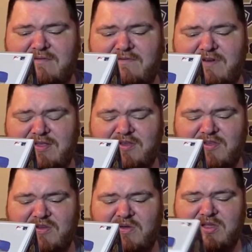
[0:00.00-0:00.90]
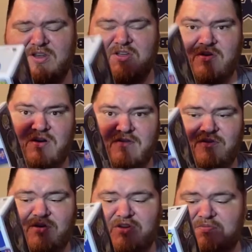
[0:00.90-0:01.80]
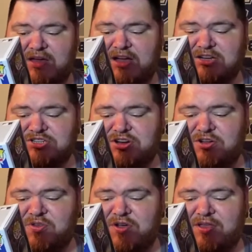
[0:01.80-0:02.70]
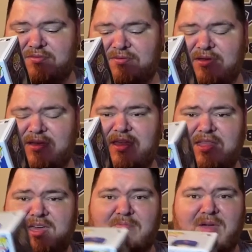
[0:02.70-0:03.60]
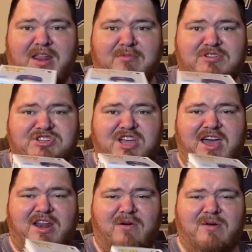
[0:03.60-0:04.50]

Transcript: Francisco Lindor, and of course Max Scherzer and, had Manny Machado.